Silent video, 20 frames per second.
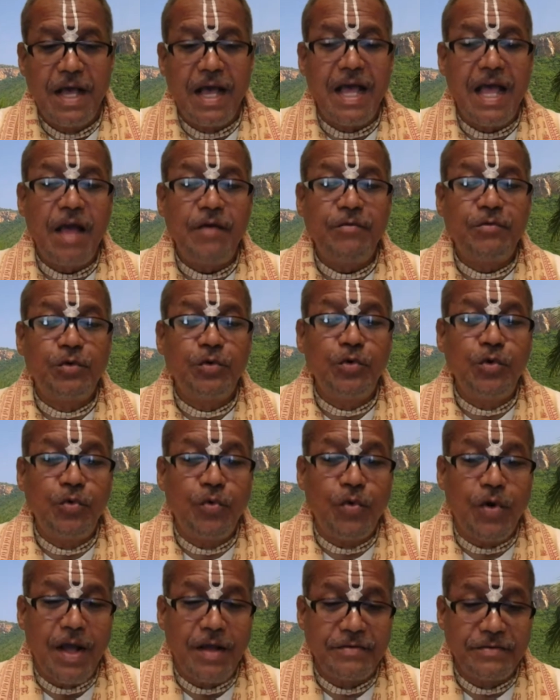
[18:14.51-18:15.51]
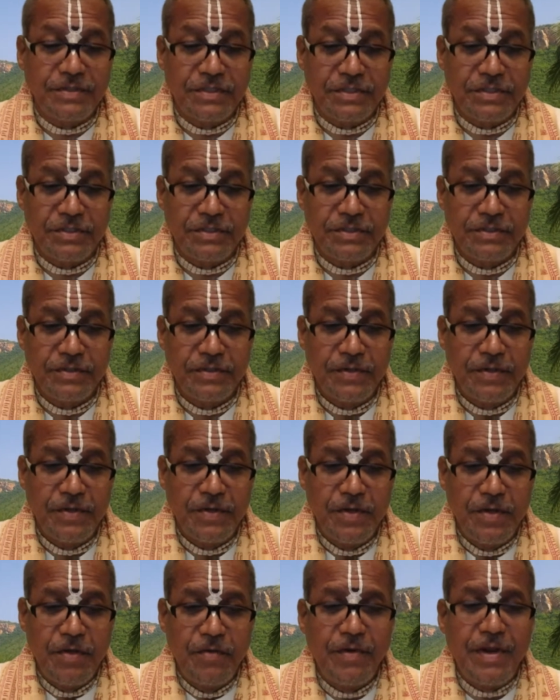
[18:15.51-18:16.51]
I have 2 wives.
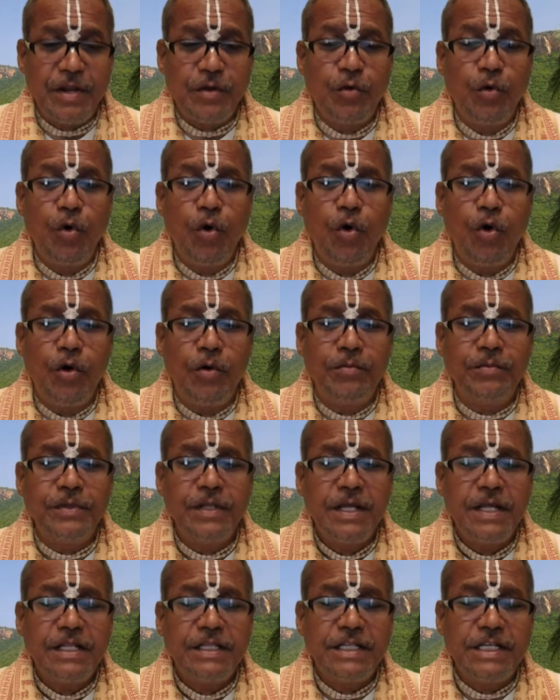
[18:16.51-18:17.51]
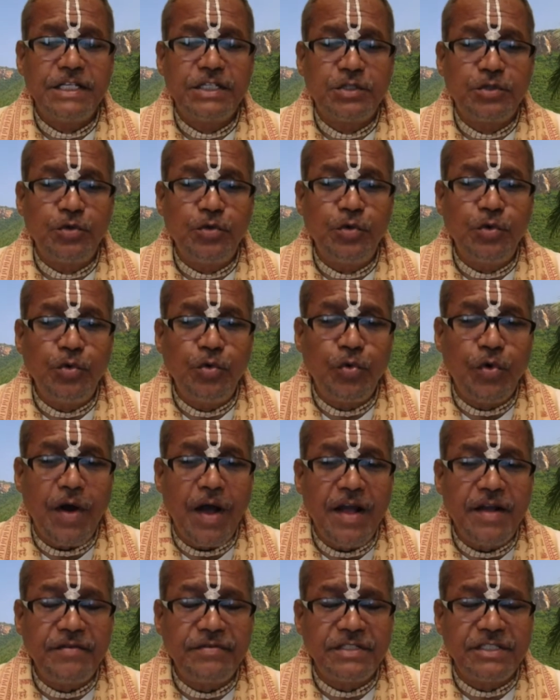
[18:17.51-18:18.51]
When I go home, these 2
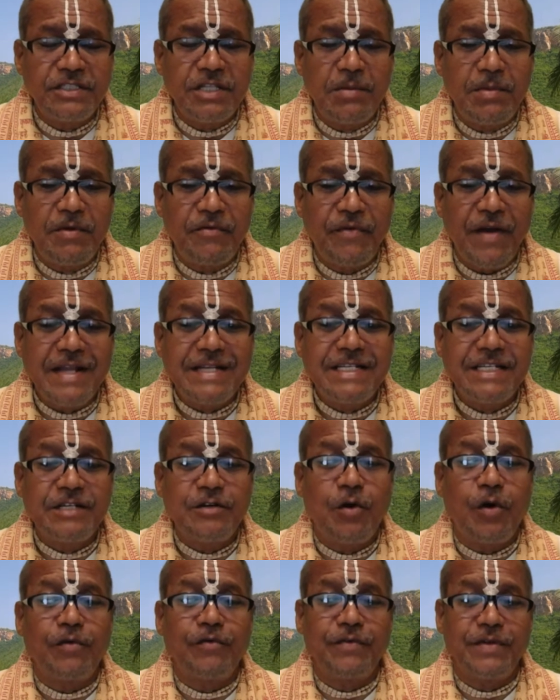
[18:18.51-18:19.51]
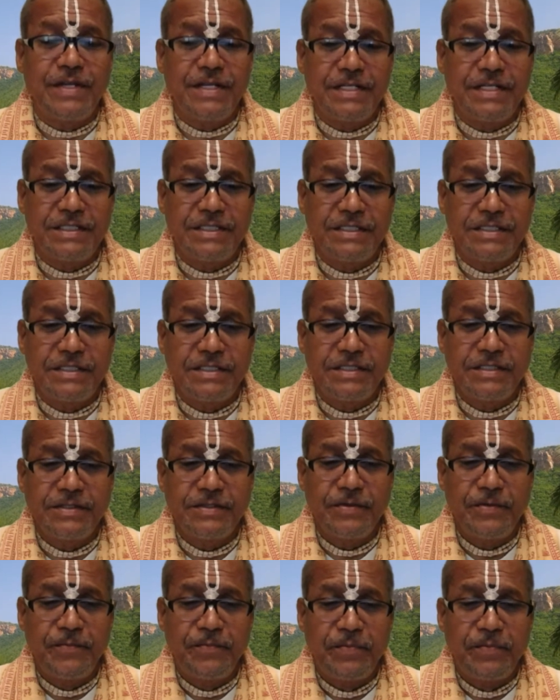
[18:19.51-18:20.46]
wives will be fighting always.